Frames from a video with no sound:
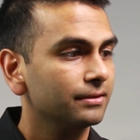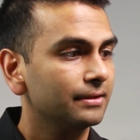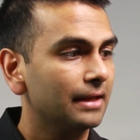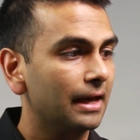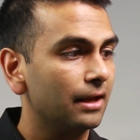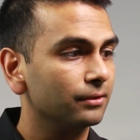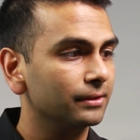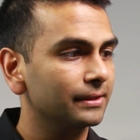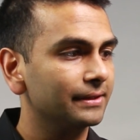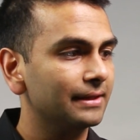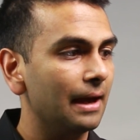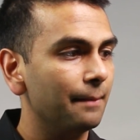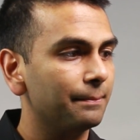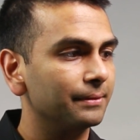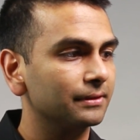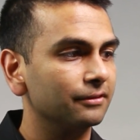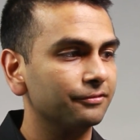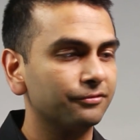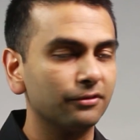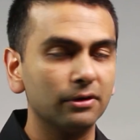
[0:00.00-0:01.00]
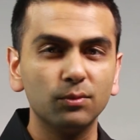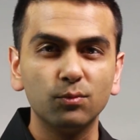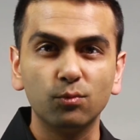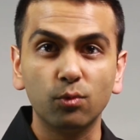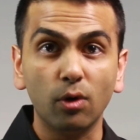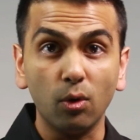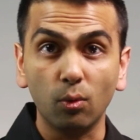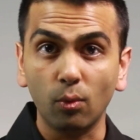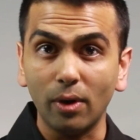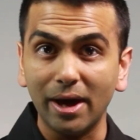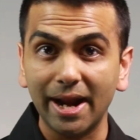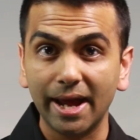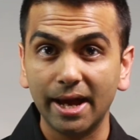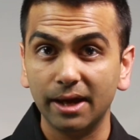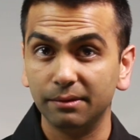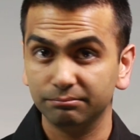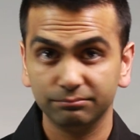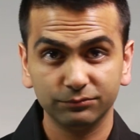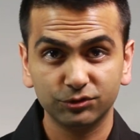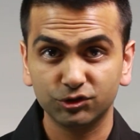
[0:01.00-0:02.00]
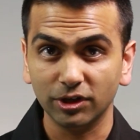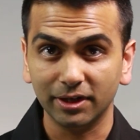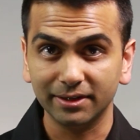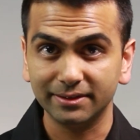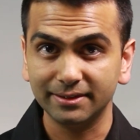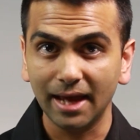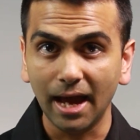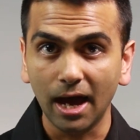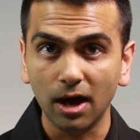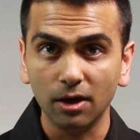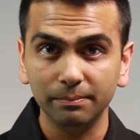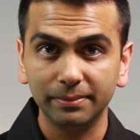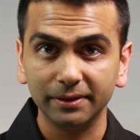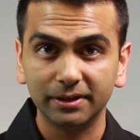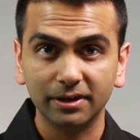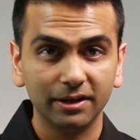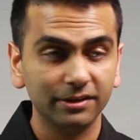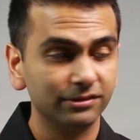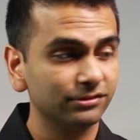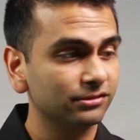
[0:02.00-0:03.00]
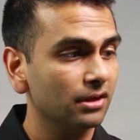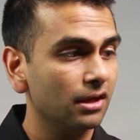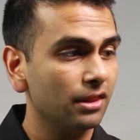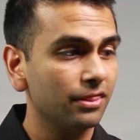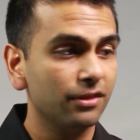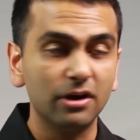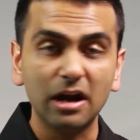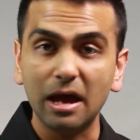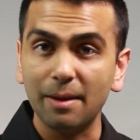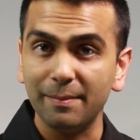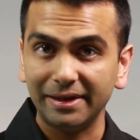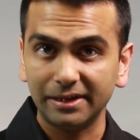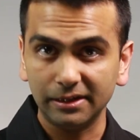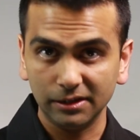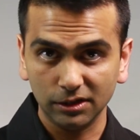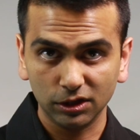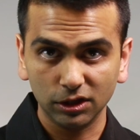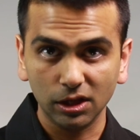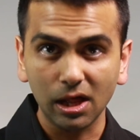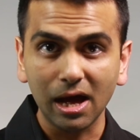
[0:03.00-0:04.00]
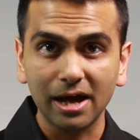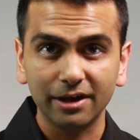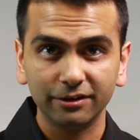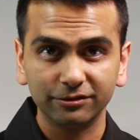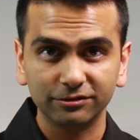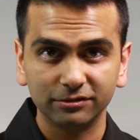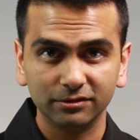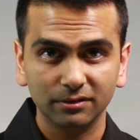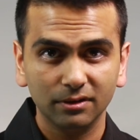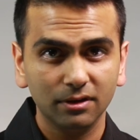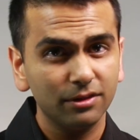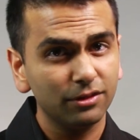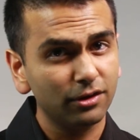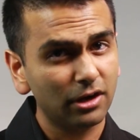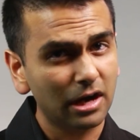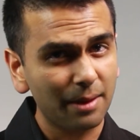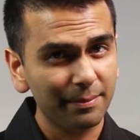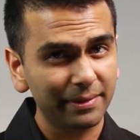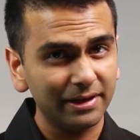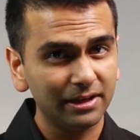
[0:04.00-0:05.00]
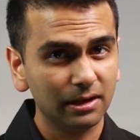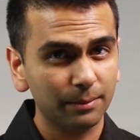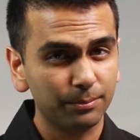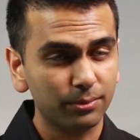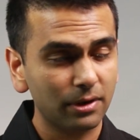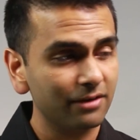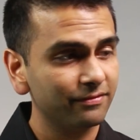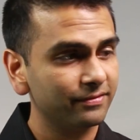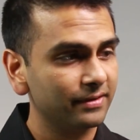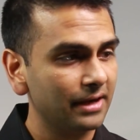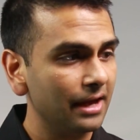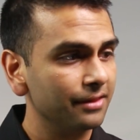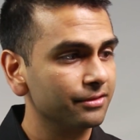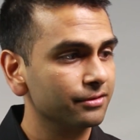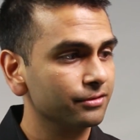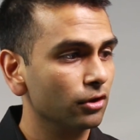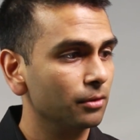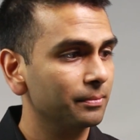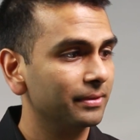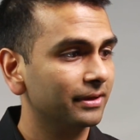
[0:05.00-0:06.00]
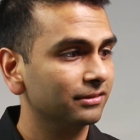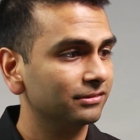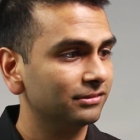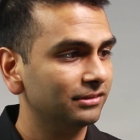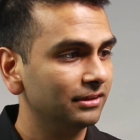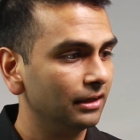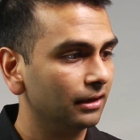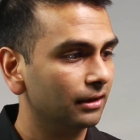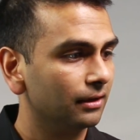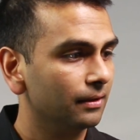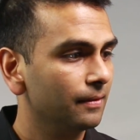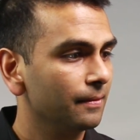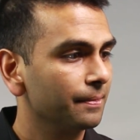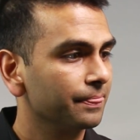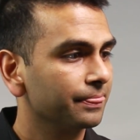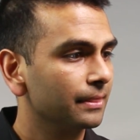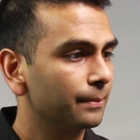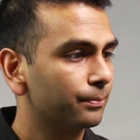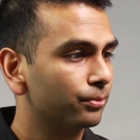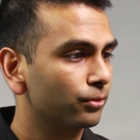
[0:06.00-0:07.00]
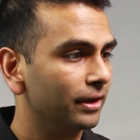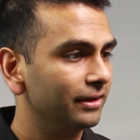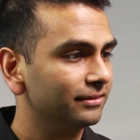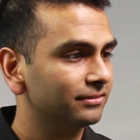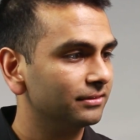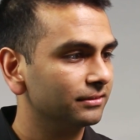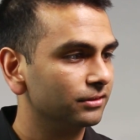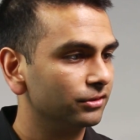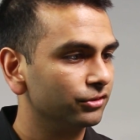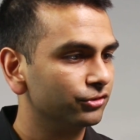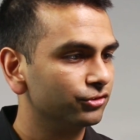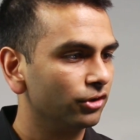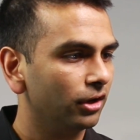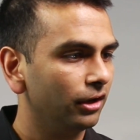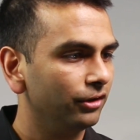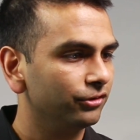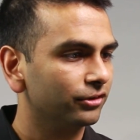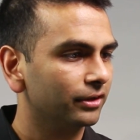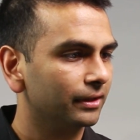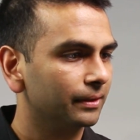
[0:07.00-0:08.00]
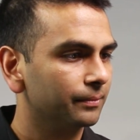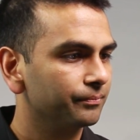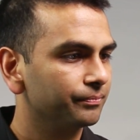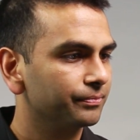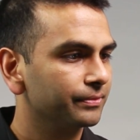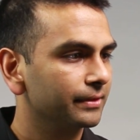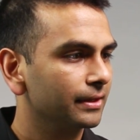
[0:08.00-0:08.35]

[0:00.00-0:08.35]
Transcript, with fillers: Not only that, but the firm won't want to shut down because they're not making a loss. They're not making a profit either, though, because here, the price that they're charging,